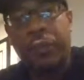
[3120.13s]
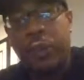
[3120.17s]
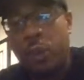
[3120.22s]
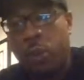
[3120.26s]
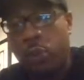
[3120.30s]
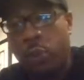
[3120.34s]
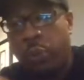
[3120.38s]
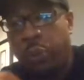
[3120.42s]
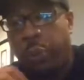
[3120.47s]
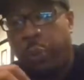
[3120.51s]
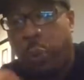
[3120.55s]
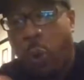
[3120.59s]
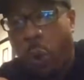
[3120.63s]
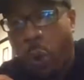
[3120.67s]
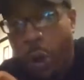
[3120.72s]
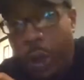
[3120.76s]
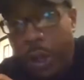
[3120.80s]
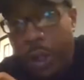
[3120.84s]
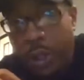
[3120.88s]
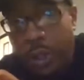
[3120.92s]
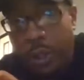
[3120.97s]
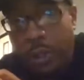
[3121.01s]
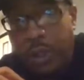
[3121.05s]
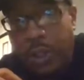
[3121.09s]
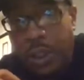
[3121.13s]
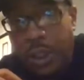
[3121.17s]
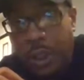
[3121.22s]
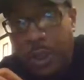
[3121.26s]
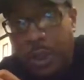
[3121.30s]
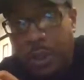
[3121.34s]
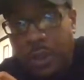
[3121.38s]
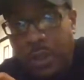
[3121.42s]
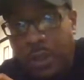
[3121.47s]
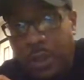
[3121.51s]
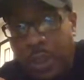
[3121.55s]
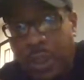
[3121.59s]
to royal
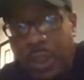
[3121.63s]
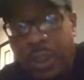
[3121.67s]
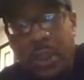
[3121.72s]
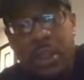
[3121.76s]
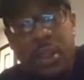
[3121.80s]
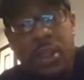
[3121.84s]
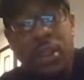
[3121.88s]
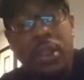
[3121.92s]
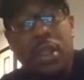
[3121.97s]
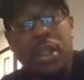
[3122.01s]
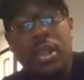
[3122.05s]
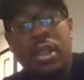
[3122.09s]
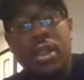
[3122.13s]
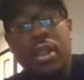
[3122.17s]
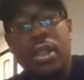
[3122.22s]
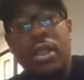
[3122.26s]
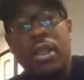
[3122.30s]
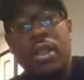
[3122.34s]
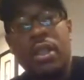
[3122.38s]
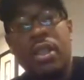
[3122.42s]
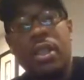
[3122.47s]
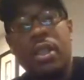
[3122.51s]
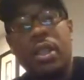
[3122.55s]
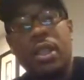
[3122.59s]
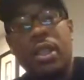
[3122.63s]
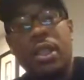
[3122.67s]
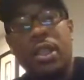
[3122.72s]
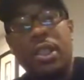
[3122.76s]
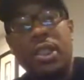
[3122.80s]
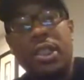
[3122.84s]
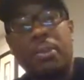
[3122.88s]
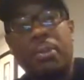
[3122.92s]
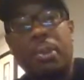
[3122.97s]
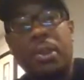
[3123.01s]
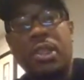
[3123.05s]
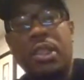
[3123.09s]
children,
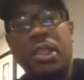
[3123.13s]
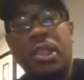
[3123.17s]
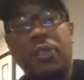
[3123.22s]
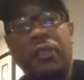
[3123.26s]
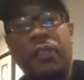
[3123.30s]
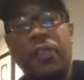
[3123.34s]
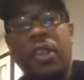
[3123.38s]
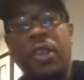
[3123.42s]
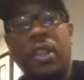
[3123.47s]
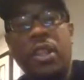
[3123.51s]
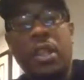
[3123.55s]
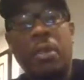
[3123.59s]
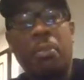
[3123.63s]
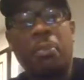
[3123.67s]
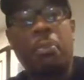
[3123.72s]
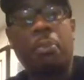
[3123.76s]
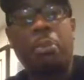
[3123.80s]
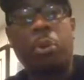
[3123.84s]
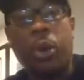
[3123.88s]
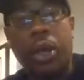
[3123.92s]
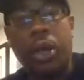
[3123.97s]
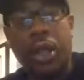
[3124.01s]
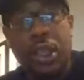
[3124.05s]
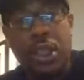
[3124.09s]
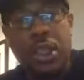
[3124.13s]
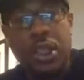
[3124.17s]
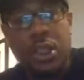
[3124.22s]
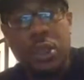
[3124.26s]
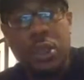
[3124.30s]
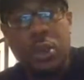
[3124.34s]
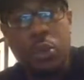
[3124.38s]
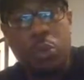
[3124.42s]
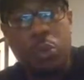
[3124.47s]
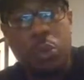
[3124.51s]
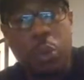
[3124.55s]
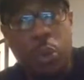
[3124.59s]
specifically British
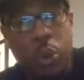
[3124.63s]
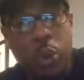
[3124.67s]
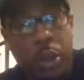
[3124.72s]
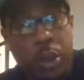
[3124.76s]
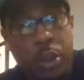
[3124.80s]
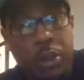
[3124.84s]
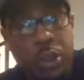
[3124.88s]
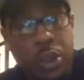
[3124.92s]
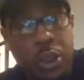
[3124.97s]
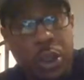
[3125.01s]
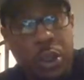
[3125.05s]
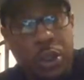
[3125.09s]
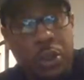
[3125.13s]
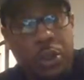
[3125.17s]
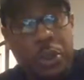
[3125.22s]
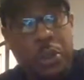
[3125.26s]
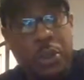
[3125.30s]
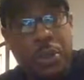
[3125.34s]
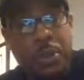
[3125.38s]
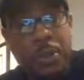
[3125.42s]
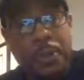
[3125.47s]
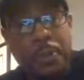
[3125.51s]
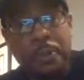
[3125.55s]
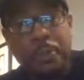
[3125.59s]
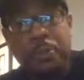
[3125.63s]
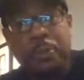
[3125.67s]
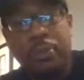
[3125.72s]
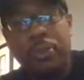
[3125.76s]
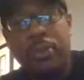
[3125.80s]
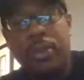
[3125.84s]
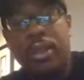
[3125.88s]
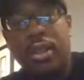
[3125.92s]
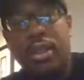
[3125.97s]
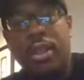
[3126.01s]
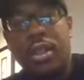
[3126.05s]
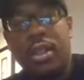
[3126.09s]
royal children,
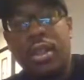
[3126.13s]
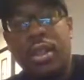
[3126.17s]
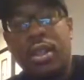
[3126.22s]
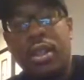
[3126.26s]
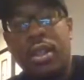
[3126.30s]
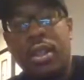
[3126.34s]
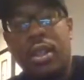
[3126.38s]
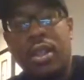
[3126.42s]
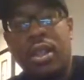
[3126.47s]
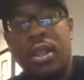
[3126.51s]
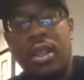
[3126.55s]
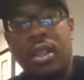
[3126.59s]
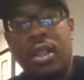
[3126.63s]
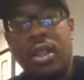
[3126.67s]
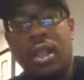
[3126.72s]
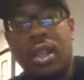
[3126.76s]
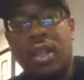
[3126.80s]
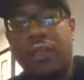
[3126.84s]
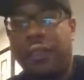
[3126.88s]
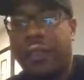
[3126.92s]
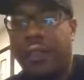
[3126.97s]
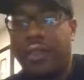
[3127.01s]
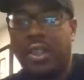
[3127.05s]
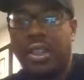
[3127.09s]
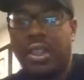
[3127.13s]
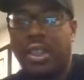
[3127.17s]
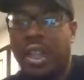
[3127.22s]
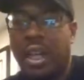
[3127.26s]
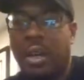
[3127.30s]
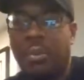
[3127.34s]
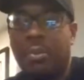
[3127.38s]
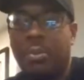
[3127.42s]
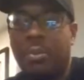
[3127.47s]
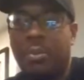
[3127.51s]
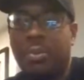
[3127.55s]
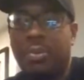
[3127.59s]
if for
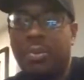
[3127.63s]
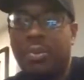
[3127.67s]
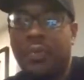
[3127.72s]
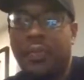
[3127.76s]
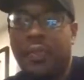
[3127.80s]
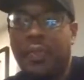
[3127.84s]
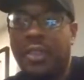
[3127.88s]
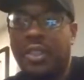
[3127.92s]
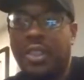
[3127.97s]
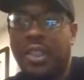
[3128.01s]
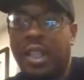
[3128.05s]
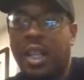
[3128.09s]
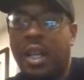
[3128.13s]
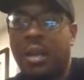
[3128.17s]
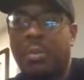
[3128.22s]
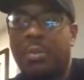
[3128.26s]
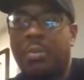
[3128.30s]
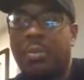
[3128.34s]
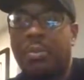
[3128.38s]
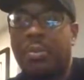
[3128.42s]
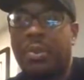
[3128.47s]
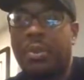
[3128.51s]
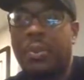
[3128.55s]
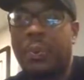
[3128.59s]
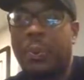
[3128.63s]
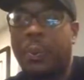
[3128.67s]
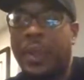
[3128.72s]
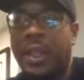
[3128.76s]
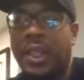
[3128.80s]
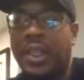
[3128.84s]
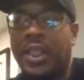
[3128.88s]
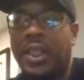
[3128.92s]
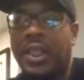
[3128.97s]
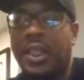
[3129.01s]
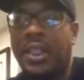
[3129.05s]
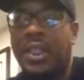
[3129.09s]
some
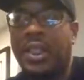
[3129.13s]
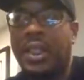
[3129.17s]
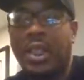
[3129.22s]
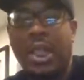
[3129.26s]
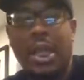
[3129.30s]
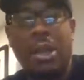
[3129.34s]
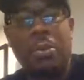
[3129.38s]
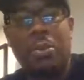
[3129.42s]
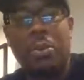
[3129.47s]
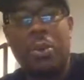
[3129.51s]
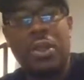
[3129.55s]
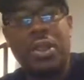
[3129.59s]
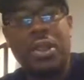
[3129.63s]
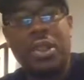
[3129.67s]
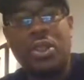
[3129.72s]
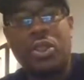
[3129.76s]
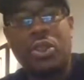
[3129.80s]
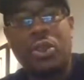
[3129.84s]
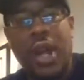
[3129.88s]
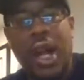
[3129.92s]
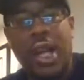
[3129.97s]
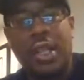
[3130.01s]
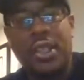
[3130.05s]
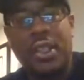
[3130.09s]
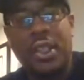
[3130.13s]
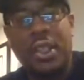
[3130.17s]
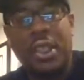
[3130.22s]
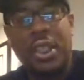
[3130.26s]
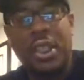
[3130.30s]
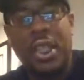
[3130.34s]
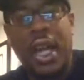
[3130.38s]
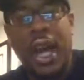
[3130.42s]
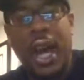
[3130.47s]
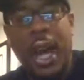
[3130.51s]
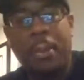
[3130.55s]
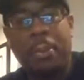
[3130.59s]
reason something was to
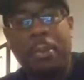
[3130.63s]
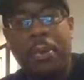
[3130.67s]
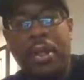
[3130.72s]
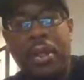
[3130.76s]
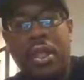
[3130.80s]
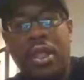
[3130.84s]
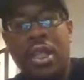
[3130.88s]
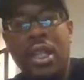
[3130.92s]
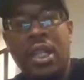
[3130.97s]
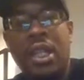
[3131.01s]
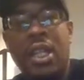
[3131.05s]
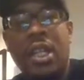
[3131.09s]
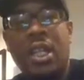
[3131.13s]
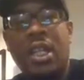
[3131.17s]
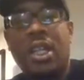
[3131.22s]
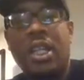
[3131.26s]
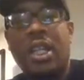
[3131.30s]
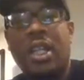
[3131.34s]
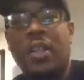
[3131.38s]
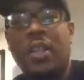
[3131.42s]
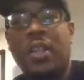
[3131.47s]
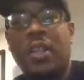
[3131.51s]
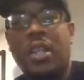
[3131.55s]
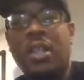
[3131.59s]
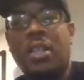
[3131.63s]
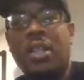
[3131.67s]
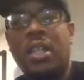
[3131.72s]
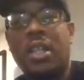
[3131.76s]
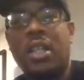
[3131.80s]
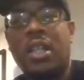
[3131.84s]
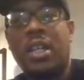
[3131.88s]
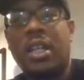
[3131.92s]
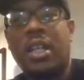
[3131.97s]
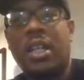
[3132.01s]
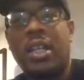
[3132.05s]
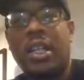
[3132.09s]
tragically happen in
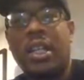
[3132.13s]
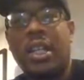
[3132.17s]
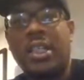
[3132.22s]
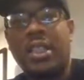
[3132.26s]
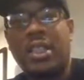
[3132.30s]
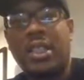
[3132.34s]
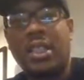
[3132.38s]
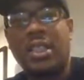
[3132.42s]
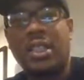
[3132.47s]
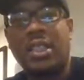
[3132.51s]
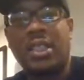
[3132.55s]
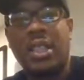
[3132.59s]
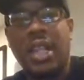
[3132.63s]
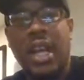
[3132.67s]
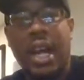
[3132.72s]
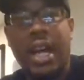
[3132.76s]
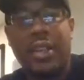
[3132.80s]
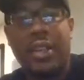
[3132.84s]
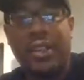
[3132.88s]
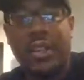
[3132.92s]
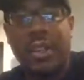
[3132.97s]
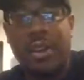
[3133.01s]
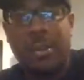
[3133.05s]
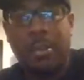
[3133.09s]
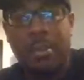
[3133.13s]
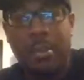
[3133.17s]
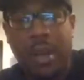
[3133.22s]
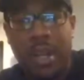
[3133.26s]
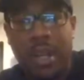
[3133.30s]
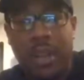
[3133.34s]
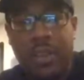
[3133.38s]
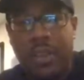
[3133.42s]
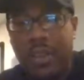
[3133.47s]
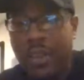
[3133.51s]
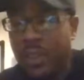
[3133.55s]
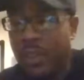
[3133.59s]
the instance that their
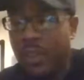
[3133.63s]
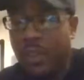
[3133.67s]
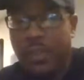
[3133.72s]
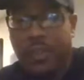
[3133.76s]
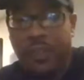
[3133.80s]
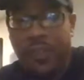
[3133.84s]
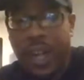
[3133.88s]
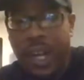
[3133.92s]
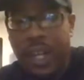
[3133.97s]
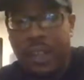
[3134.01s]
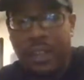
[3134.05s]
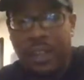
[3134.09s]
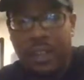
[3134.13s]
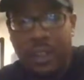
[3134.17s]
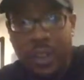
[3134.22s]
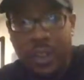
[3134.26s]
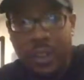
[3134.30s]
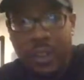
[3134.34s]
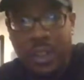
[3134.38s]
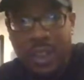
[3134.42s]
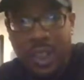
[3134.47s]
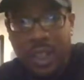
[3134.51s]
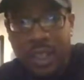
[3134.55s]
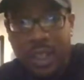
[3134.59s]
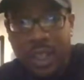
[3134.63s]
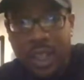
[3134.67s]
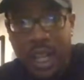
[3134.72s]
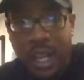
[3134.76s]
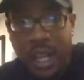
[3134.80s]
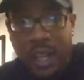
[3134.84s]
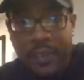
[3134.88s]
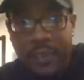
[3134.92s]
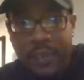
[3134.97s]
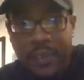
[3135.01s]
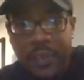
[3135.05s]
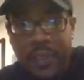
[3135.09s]
mother or father lost their
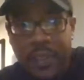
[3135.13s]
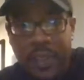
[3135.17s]
life,